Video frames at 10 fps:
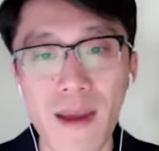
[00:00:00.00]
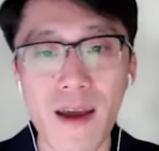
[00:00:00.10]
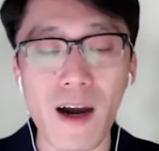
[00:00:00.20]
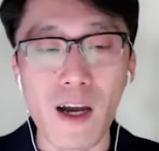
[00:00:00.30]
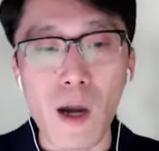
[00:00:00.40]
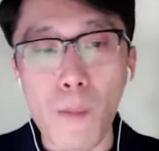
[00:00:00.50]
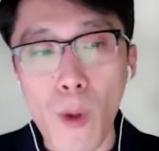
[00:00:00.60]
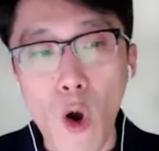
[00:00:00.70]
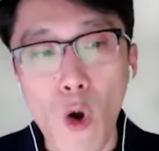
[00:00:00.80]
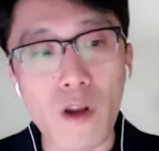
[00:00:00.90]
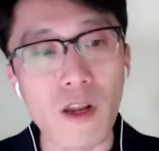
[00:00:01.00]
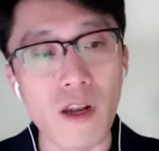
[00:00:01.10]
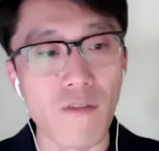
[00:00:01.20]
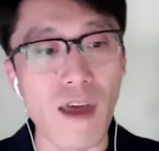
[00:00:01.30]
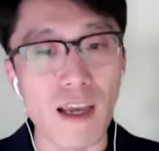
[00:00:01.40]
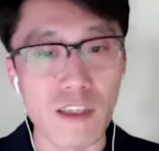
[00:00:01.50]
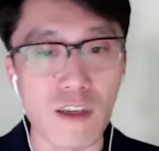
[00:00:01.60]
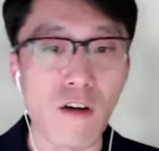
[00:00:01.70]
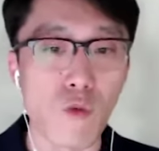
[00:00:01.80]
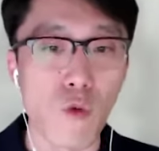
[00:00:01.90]
a component of that
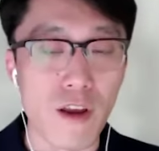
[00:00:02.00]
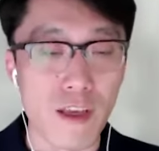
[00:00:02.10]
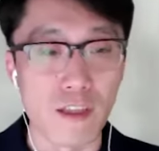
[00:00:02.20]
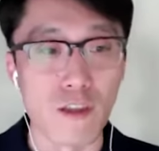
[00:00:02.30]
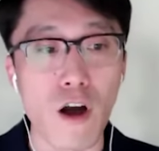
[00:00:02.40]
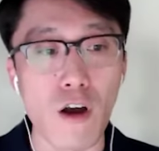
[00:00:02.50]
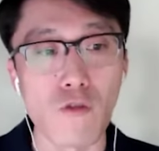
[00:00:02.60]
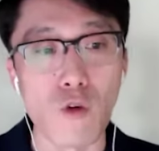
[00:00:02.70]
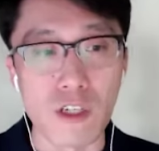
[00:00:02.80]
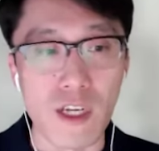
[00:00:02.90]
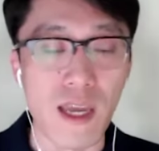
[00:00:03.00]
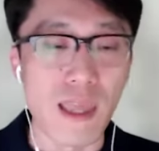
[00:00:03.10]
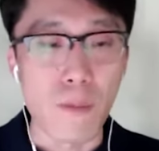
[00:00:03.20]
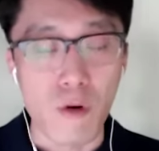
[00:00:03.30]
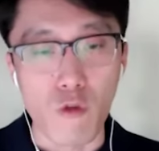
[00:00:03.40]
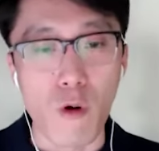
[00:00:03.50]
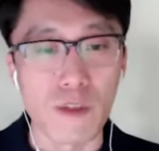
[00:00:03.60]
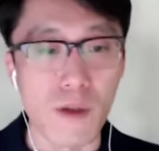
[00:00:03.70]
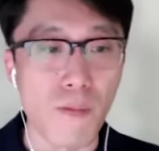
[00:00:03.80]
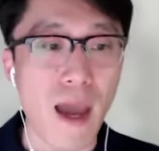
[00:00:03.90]
software is Log4j that performs
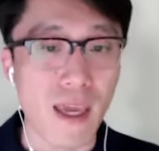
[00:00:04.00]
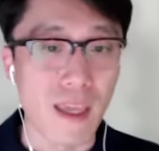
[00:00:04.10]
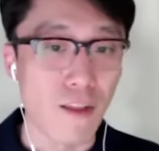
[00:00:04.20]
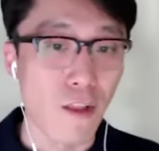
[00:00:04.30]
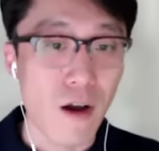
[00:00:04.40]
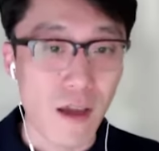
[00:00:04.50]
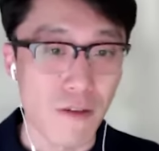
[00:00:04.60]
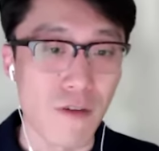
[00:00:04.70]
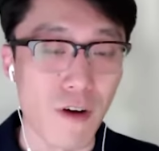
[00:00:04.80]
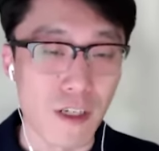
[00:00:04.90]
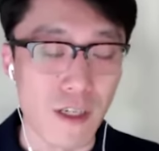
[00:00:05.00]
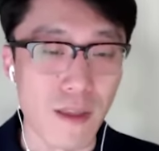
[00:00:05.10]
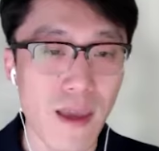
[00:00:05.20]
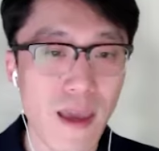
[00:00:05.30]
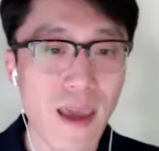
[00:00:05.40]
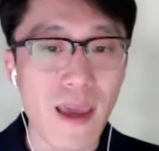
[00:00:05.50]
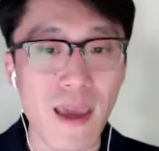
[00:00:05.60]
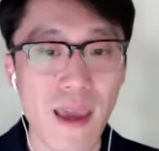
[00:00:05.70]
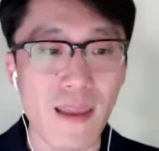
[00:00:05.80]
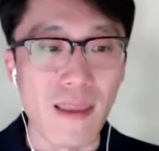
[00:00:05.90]
the backend logging function.
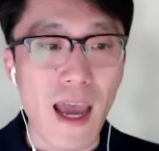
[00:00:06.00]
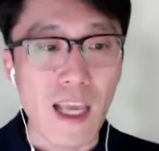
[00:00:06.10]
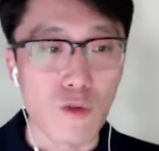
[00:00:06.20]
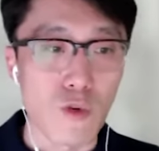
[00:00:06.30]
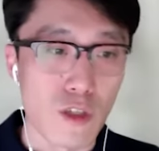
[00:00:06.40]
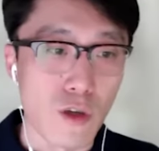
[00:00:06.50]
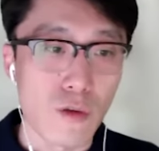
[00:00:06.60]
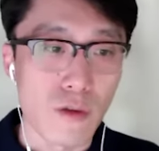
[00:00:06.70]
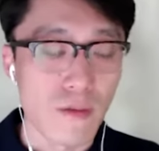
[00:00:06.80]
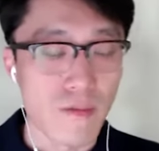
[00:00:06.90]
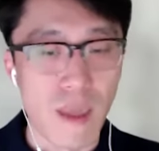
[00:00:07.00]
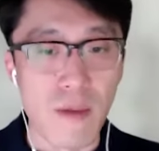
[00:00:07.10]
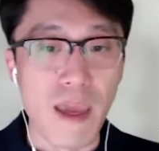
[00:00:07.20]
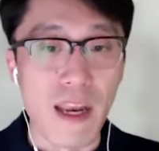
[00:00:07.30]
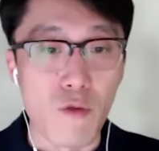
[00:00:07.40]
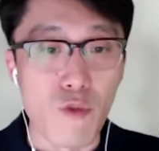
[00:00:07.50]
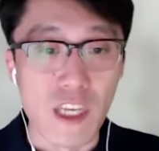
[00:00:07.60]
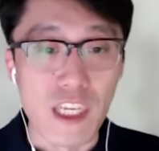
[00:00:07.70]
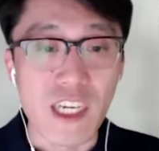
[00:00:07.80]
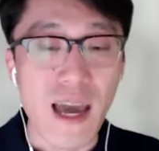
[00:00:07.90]
And as a result, it made it
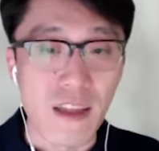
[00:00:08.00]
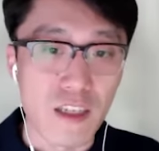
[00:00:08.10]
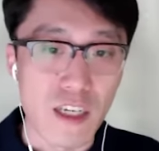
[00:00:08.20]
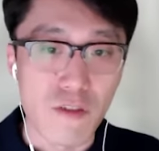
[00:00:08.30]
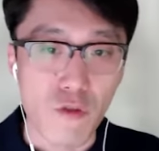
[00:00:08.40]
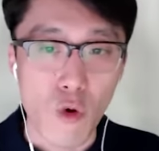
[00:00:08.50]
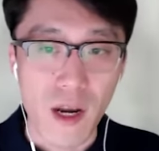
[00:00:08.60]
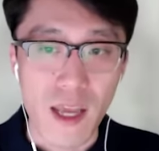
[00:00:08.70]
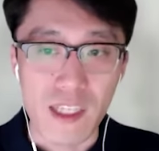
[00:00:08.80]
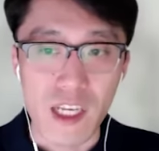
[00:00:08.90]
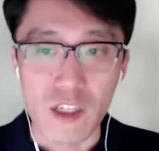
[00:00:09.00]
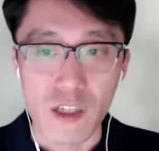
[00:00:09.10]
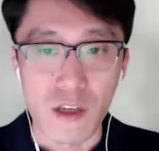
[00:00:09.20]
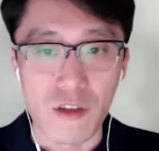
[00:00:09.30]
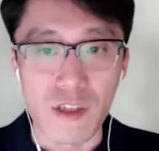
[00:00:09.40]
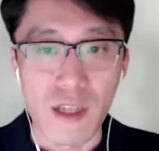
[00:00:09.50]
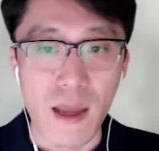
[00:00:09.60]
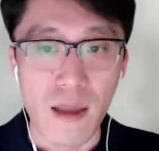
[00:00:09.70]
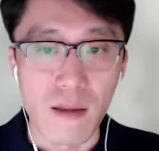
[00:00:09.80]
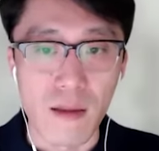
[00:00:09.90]
really challenging for organizations to
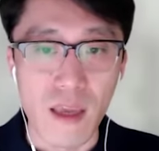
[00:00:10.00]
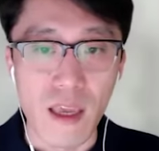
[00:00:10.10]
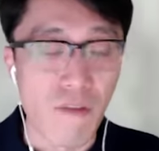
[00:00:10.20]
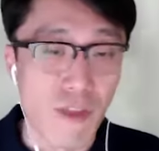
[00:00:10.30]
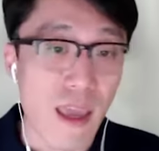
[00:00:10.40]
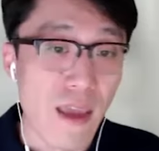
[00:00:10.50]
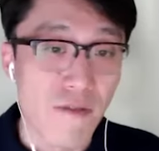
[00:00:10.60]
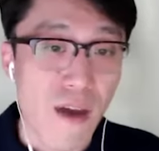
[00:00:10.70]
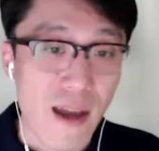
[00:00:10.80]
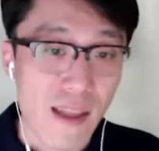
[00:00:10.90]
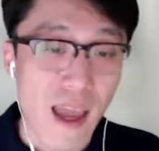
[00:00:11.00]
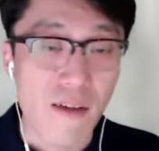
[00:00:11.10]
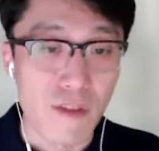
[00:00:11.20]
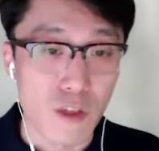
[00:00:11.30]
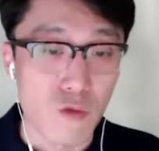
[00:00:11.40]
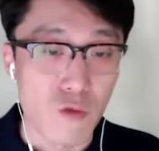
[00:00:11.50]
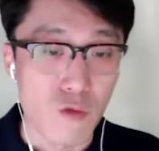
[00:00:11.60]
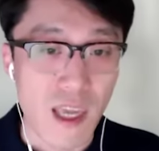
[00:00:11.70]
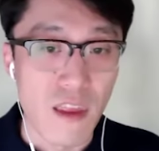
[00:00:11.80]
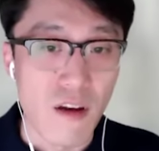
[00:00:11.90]
understand if they in fact have this
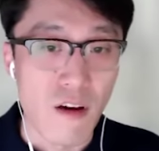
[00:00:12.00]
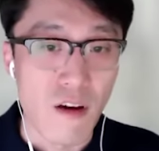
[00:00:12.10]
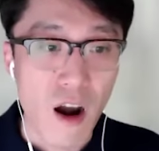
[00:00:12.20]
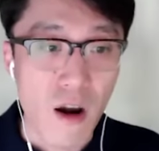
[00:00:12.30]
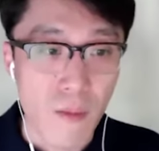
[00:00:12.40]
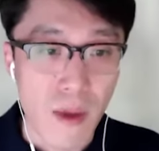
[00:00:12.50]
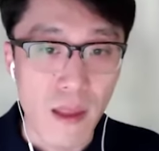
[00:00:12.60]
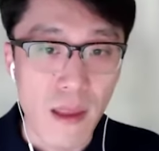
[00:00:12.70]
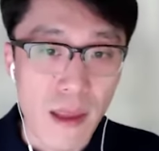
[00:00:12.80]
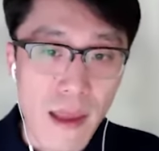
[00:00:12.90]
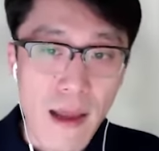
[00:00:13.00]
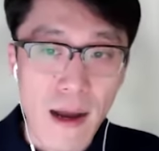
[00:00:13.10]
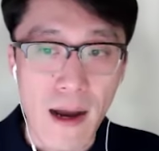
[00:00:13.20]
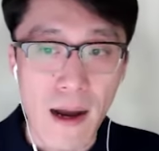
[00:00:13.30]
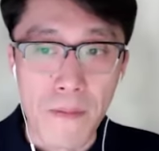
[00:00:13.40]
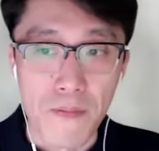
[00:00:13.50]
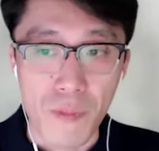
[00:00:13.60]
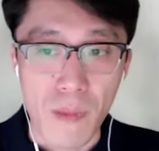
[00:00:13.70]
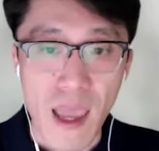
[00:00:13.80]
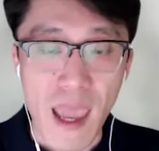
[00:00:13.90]
risk in their environment.
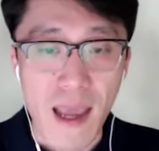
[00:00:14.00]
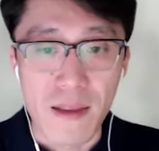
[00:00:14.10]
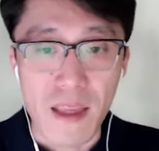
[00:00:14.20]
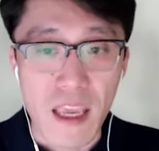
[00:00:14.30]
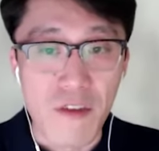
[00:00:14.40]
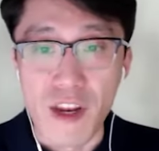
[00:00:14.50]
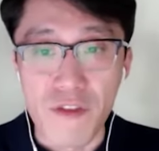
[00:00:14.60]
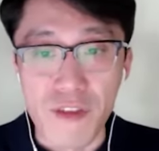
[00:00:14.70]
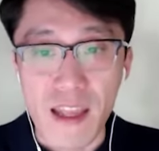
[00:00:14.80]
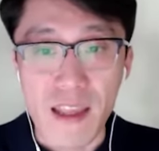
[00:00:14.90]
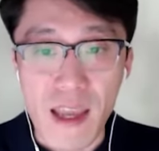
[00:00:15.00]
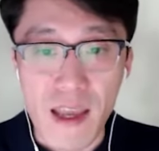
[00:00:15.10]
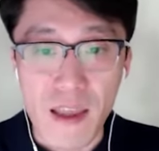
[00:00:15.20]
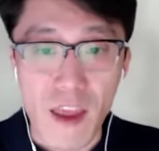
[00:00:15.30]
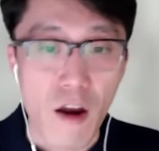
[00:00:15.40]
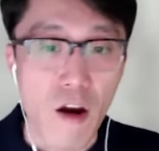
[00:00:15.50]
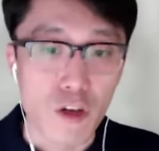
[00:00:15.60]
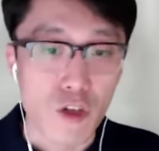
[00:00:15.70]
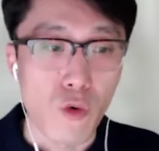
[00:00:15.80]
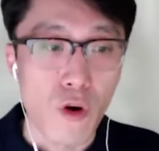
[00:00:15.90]
And even if they did, they aren't
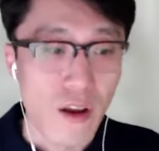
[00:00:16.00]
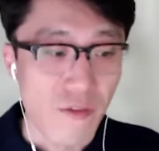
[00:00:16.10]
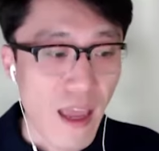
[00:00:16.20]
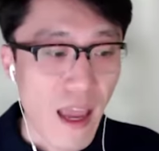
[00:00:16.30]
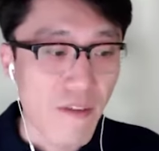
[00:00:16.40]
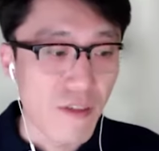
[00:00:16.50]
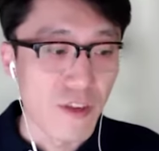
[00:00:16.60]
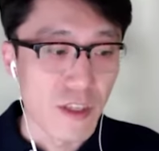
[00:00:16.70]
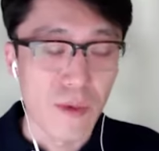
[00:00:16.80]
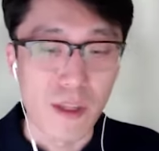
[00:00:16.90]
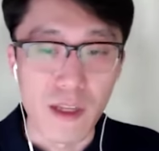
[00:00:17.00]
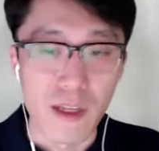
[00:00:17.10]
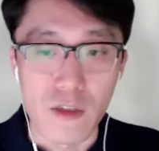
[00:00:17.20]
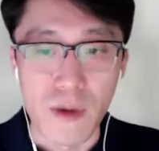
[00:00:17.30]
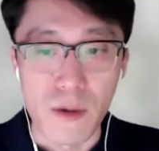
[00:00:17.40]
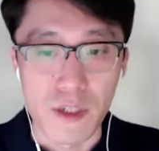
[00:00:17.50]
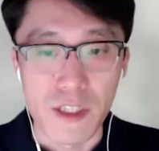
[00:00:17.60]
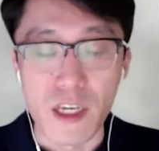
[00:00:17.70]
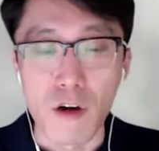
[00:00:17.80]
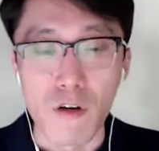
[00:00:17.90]
sure if they have the visibility to be able to
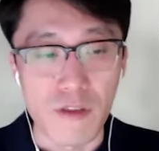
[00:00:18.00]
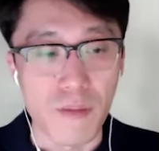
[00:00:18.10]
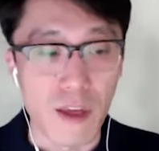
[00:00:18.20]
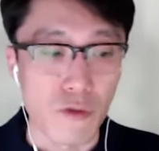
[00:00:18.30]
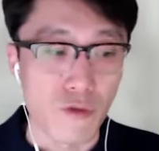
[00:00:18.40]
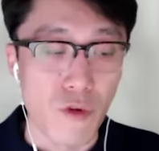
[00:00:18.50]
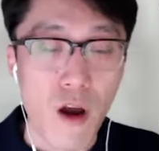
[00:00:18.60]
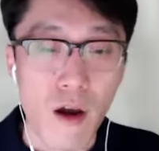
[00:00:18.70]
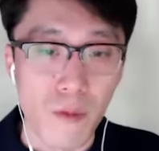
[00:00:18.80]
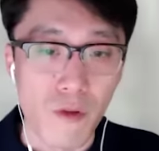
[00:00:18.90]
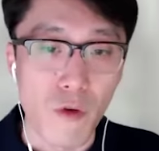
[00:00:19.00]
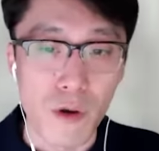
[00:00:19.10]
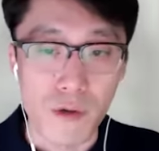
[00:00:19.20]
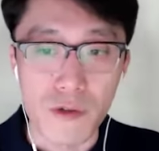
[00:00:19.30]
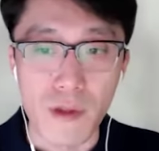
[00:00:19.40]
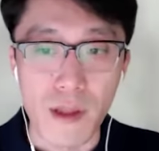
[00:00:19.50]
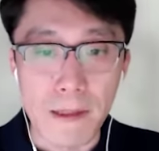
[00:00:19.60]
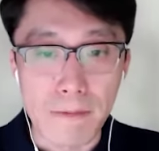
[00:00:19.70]
tell if something was wrong before it was too late.